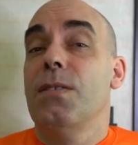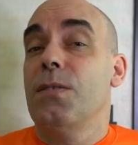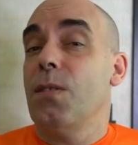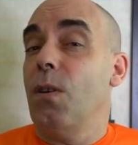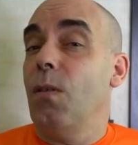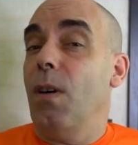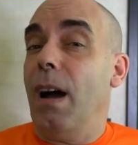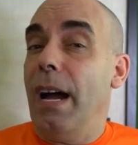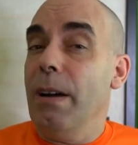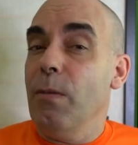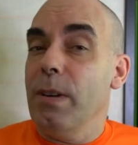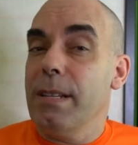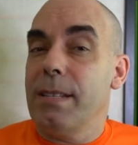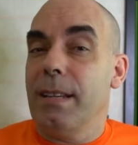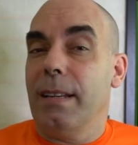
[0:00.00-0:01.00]
So I
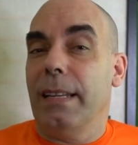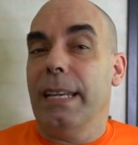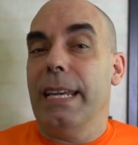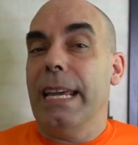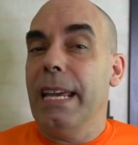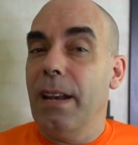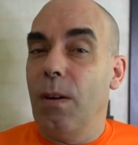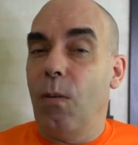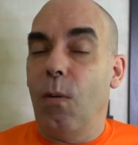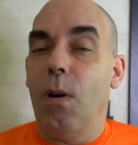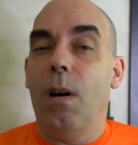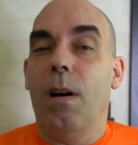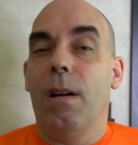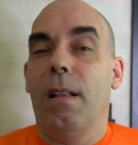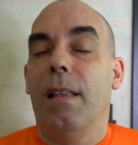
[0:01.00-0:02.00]
recently hit a
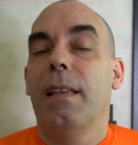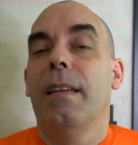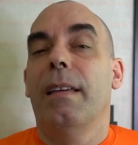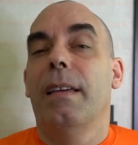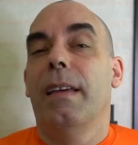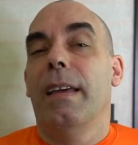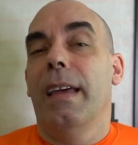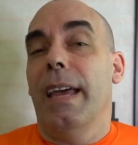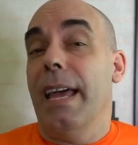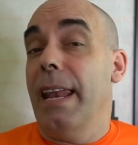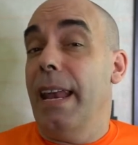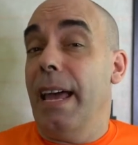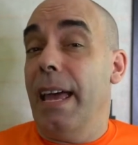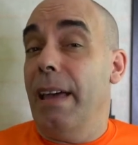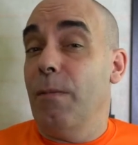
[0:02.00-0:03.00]
wall
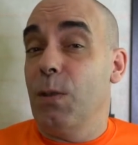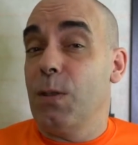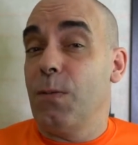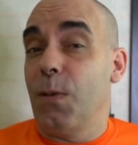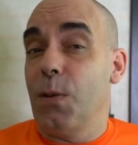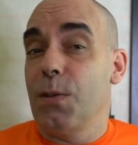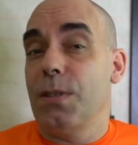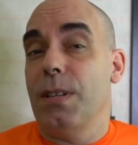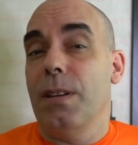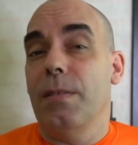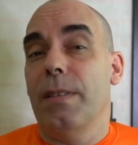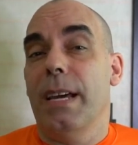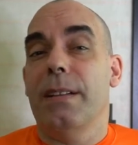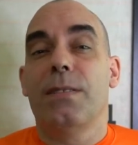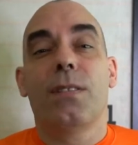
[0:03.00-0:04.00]
and, and was forced to
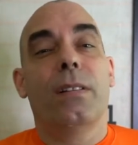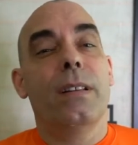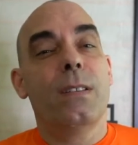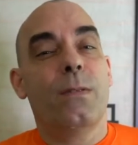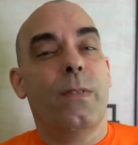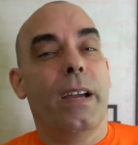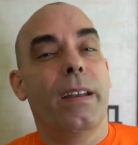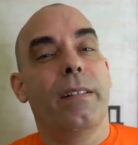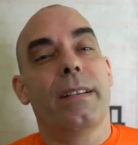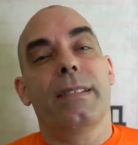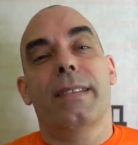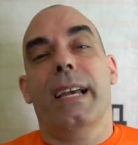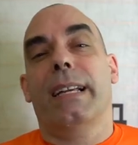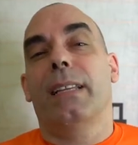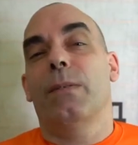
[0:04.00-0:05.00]
do that. So let's find out
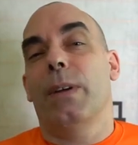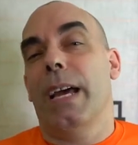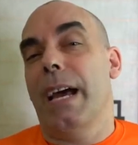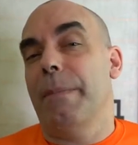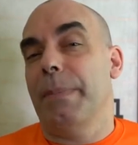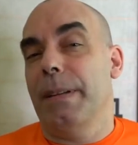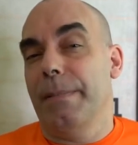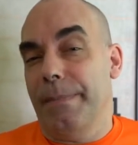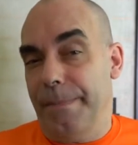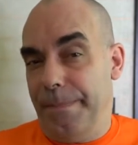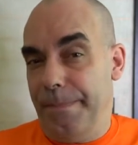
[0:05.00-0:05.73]
exactly what happened.